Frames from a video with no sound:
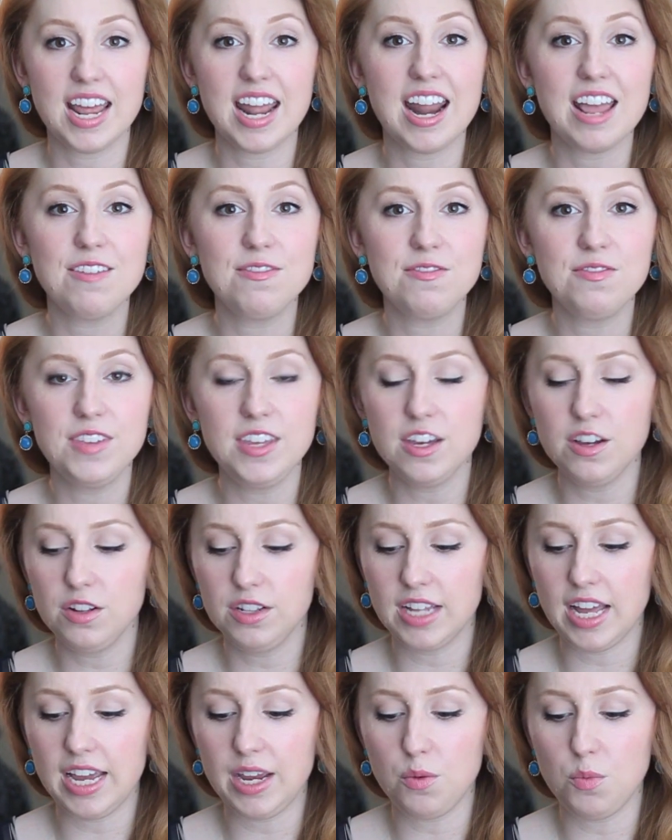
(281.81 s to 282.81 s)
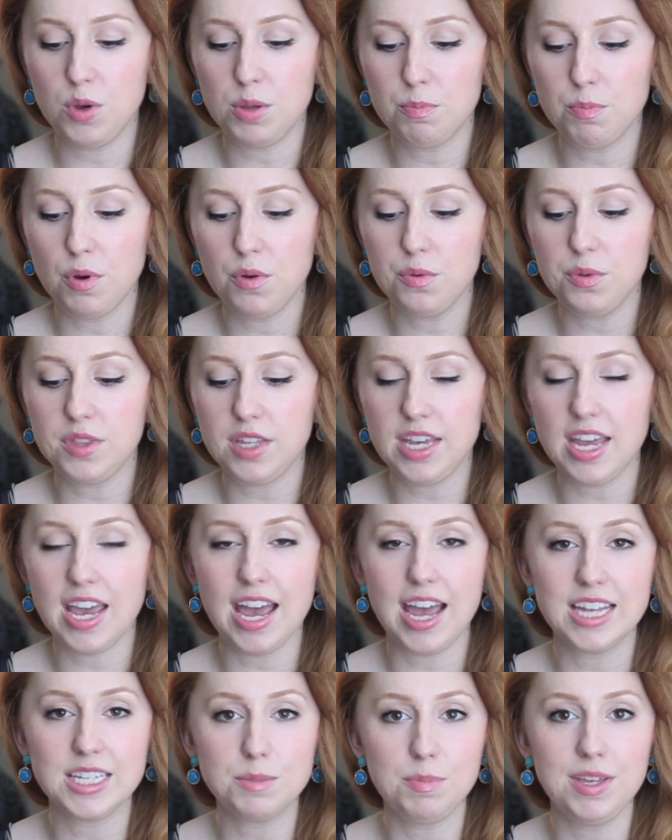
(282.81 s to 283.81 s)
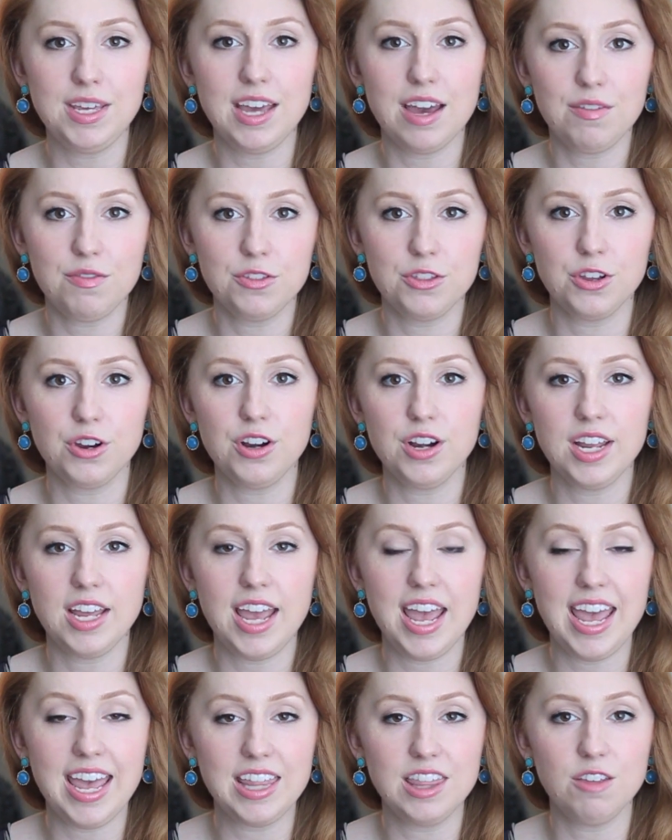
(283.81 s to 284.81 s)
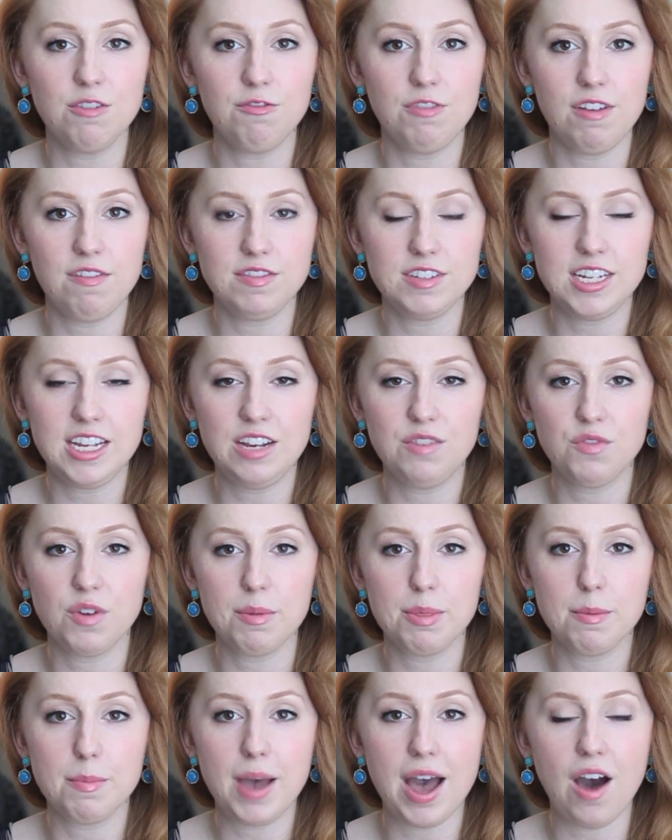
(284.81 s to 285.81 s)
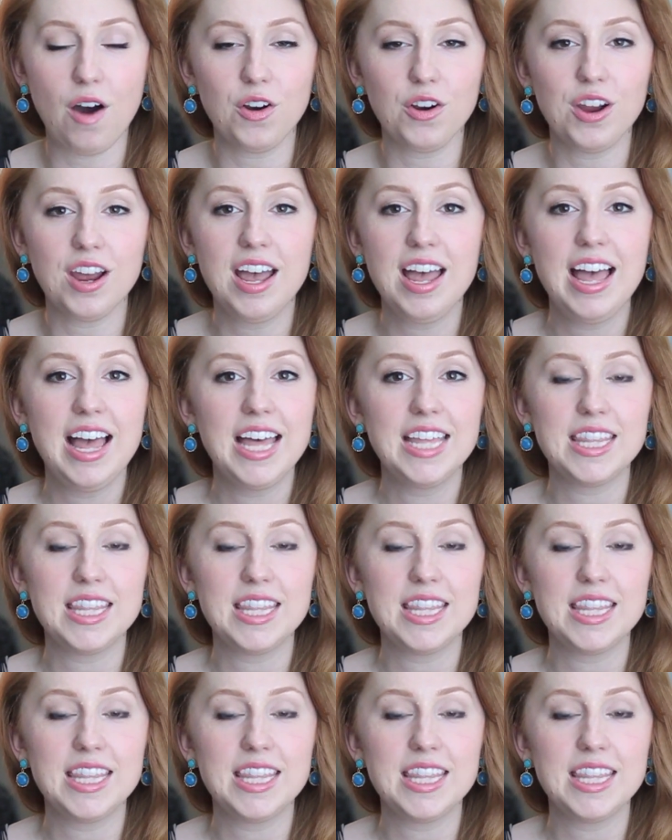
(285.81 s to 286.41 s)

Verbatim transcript: And I feel like with both the S P F thirty and the fifteen from the powder,